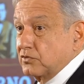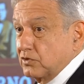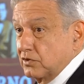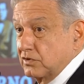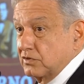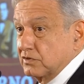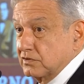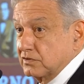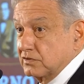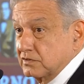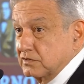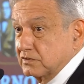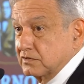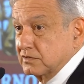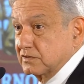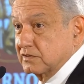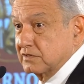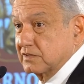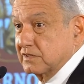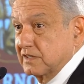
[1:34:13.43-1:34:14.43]
how much
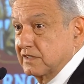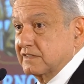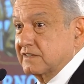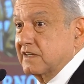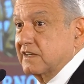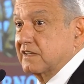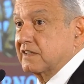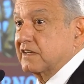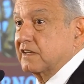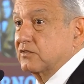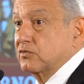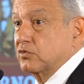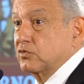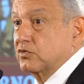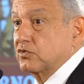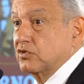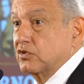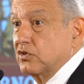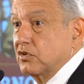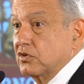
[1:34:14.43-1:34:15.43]
we
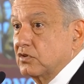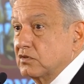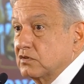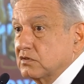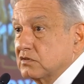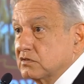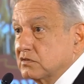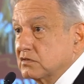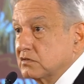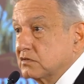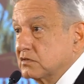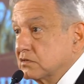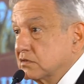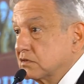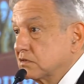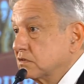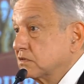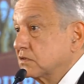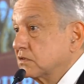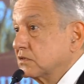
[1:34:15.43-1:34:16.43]

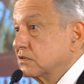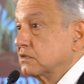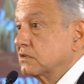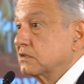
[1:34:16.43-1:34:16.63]
reduced